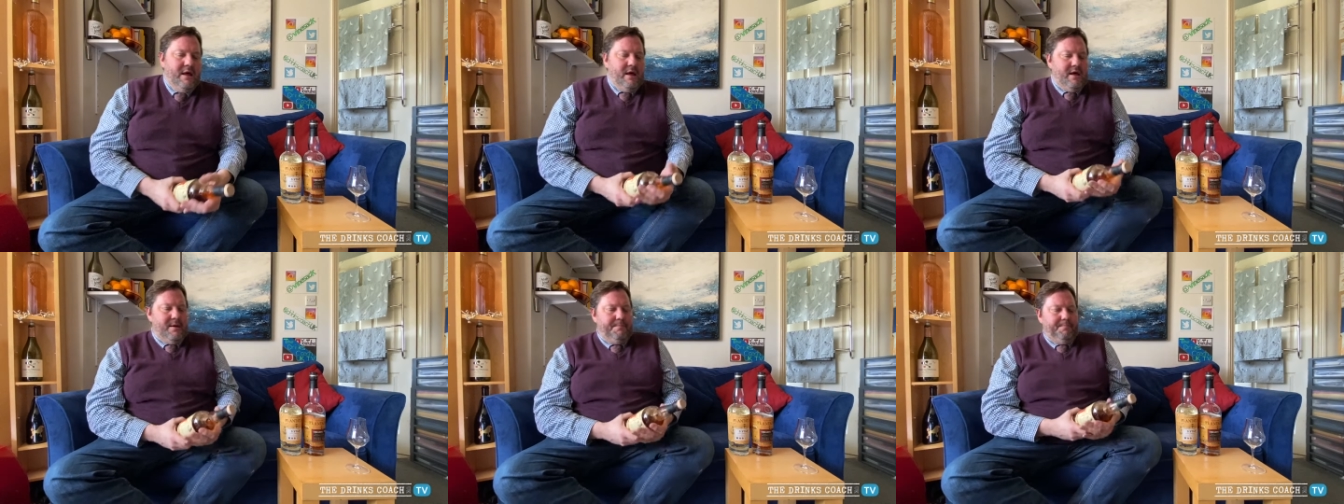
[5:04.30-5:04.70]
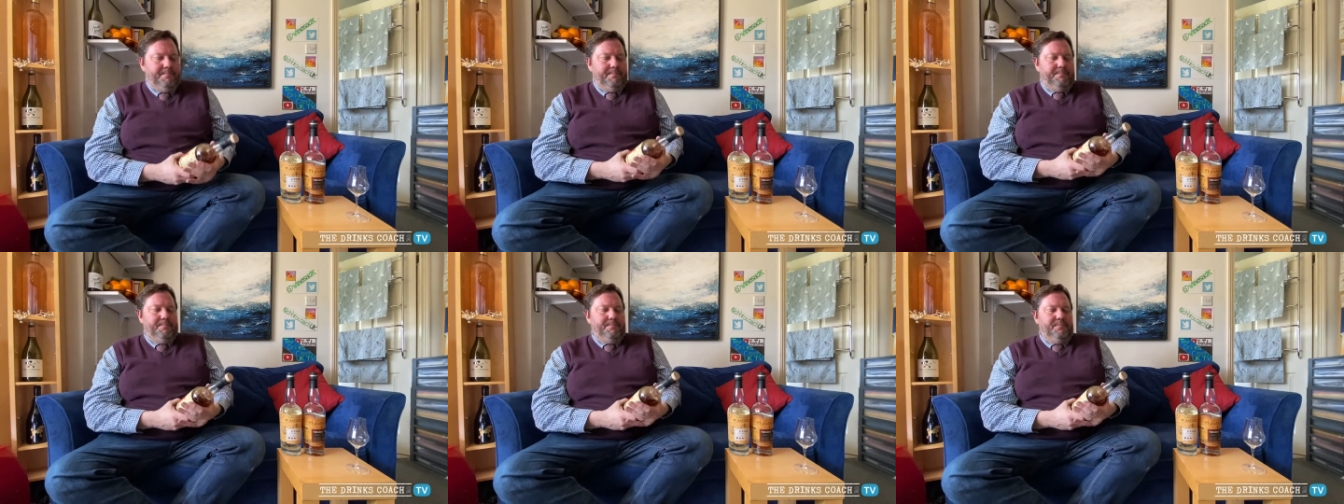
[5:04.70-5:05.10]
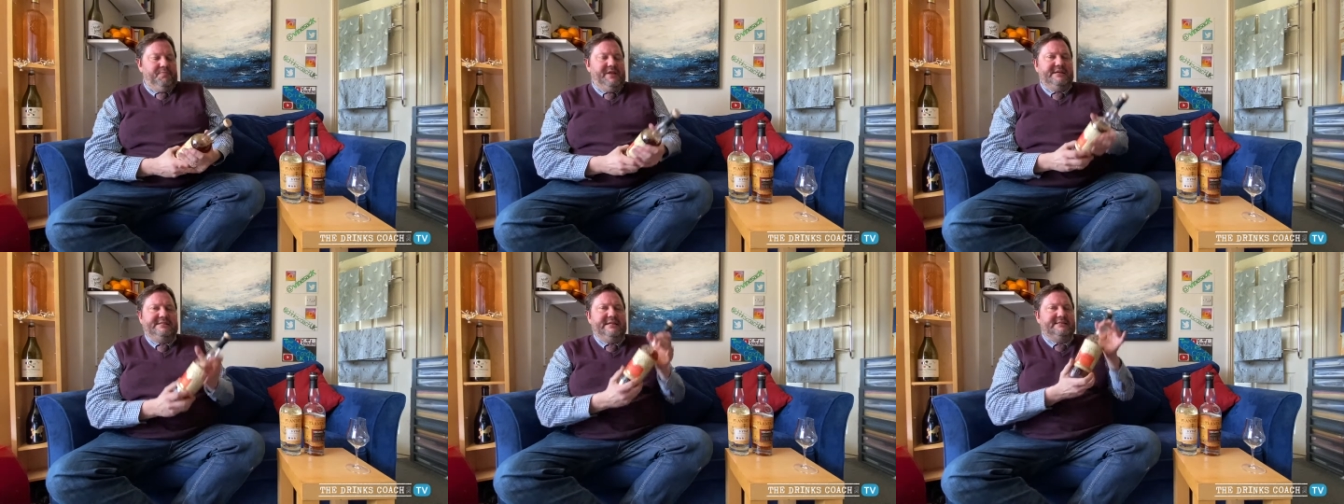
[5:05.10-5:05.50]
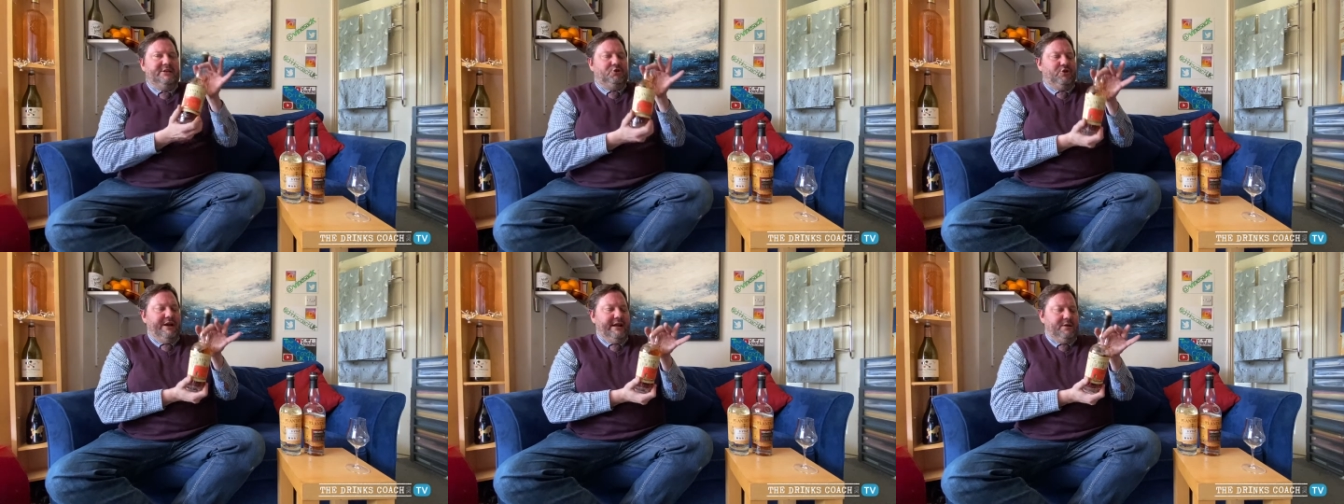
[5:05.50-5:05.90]
um, this is a
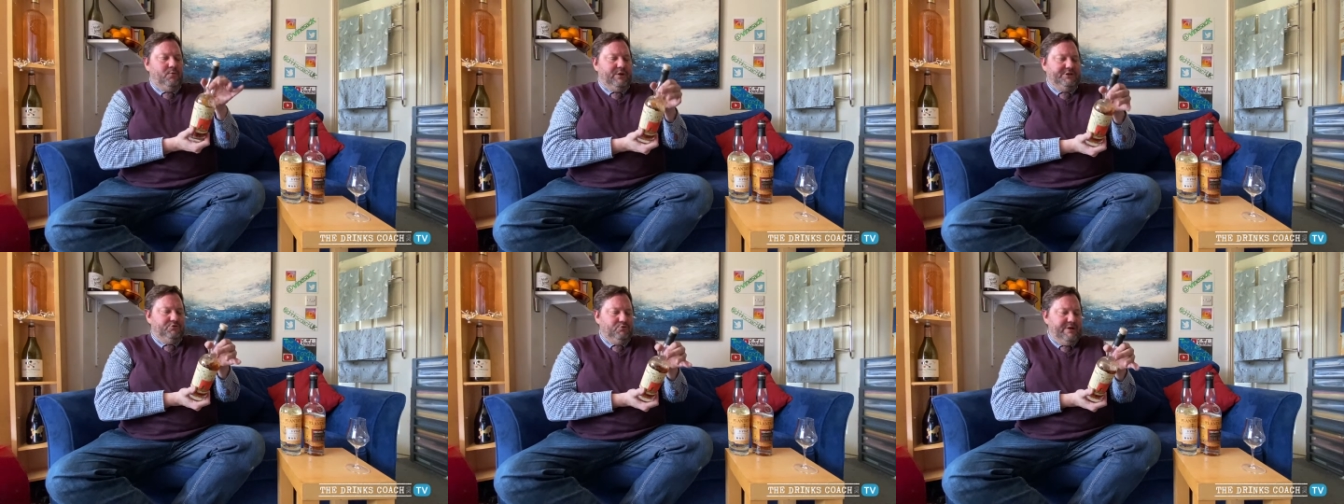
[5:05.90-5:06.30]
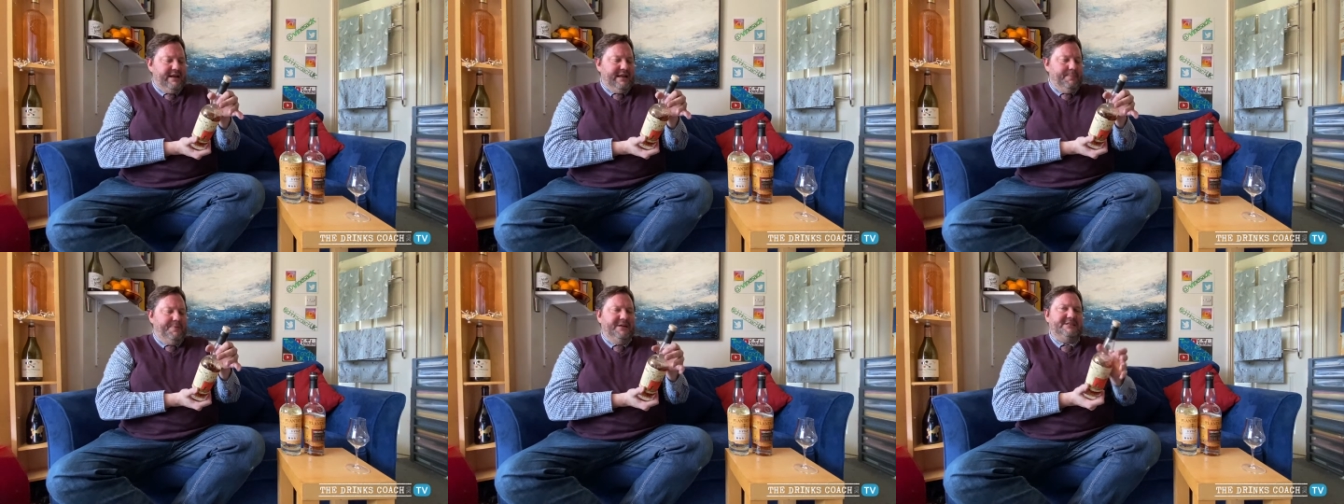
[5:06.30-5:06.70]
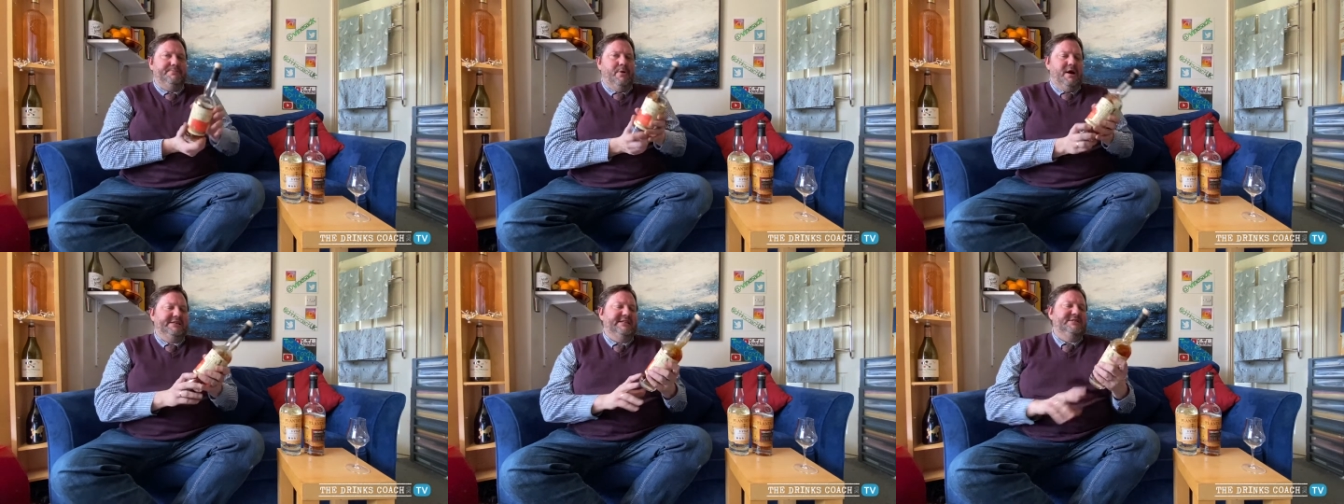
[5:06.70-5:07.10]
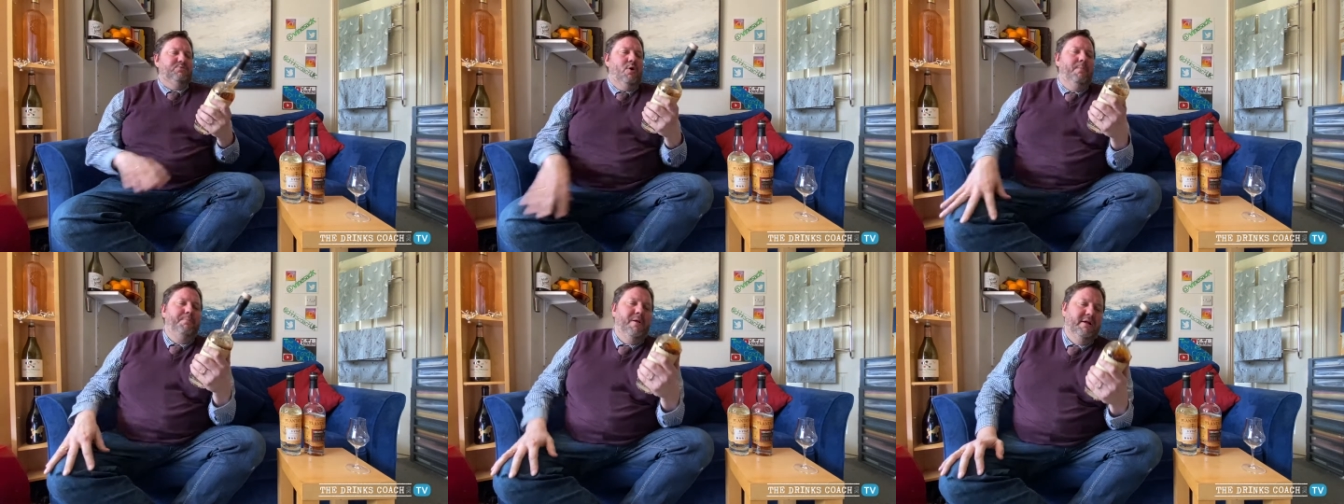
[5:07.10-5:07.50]
drink which really epitomises
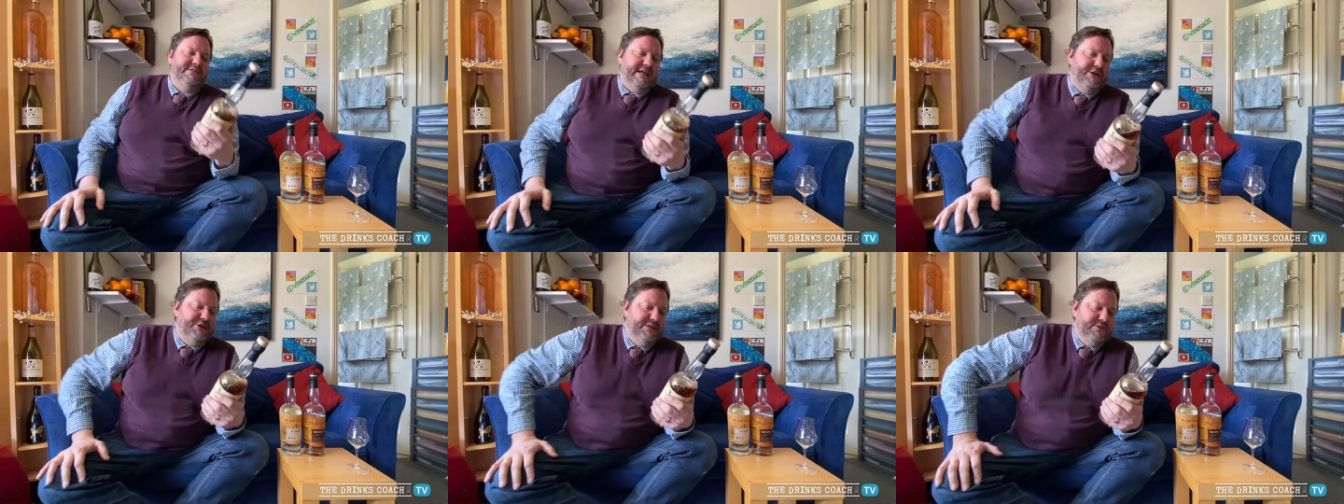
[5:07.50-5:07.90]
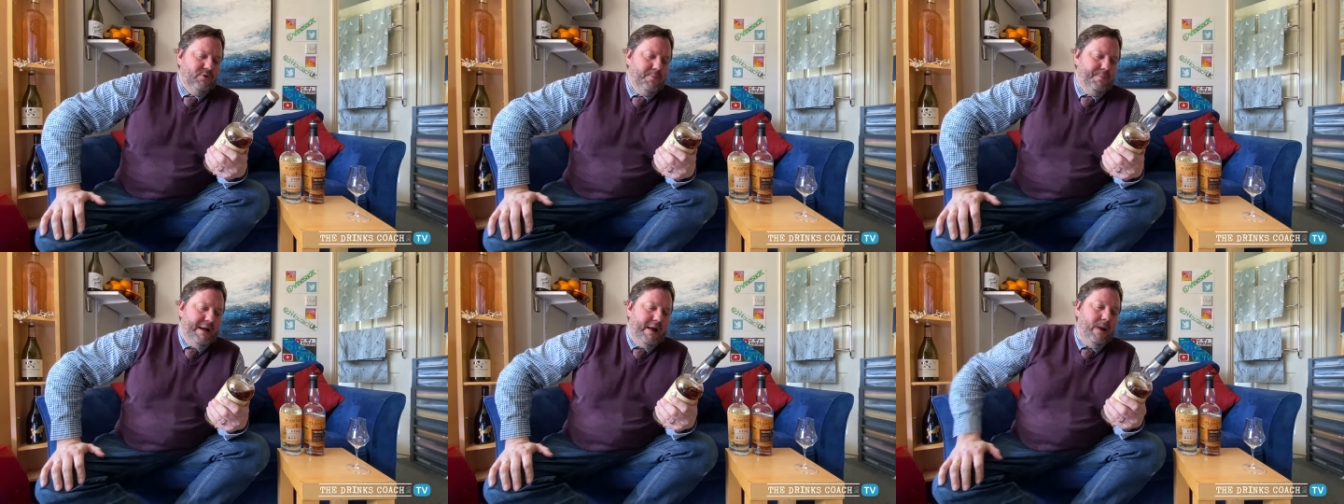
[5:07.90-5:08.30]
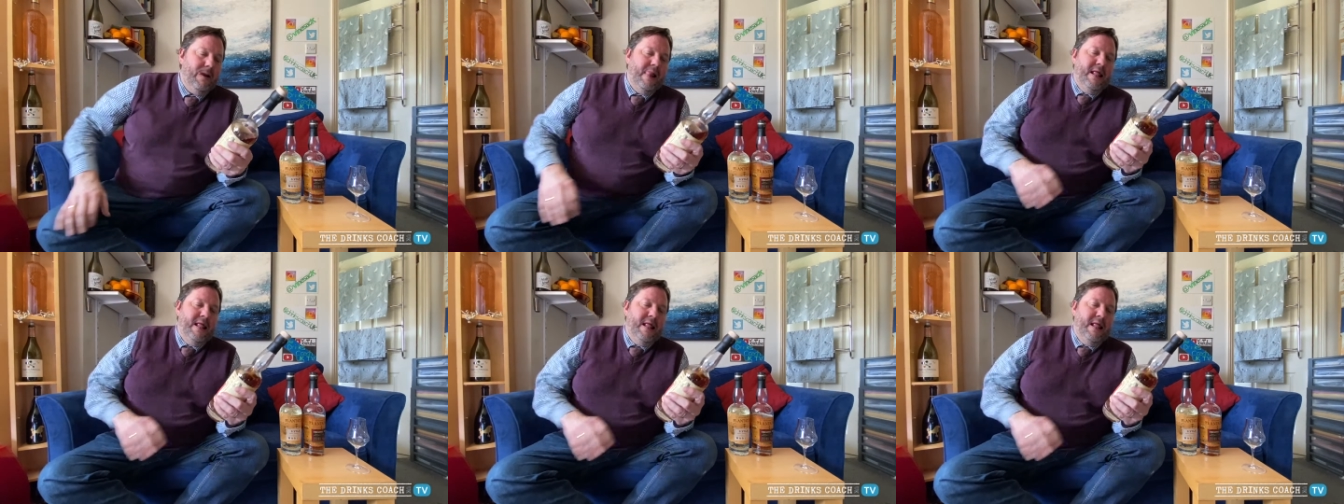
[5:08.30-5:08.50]
what plantation is all about.